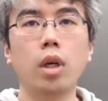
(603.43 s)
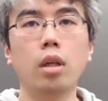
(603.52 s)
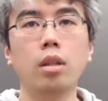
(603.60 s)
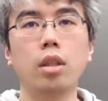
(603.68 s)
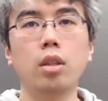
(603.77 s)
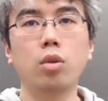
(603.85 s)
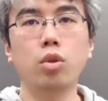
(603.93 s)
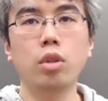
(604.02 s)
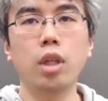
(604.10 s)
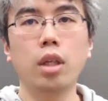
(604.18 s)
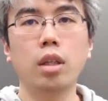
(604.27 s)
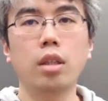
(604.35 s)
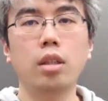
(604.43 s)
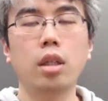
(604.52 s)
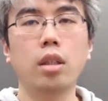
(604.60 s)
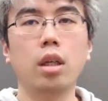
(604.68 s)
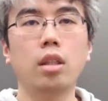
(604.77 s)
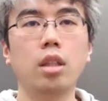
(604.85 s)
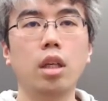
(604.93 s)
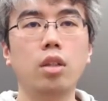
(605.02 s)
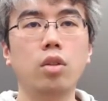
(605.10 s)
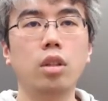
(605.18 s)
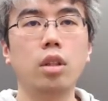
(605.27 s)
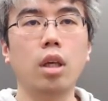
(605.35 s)
Today, I would like to
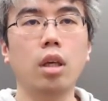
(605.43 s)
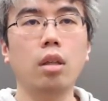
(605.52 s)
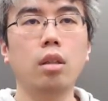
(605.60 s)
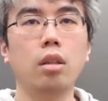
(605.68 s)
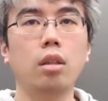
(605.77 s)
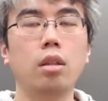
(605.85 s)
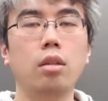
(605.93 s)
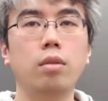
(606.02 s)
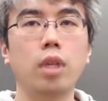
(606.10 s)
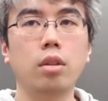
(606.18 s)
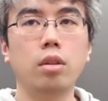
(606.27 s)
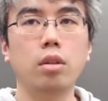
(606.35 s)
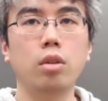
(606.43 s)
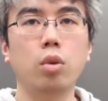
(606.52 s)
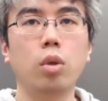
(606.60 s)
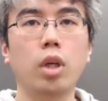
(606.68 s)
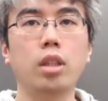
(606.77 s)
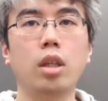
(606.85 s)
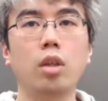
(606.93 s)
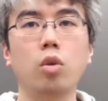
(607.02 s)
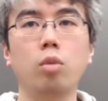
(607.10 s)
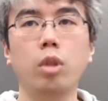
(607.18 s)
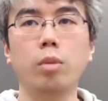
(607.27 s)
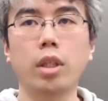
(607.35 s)
introduce two cases that were
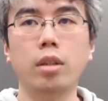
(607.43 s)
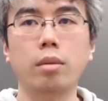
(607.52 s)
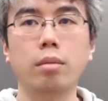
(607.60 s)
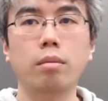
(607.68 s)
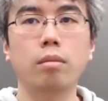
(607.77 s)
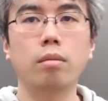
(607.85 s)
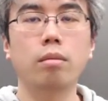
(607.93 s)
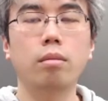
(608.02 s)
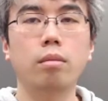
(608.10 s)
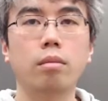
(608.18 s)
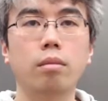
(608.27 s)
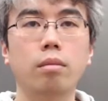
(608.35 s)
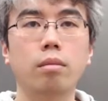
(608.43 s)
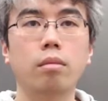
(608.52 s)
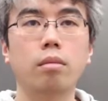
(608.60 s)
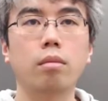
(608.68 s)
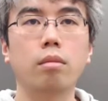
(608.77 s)
discovered during this test.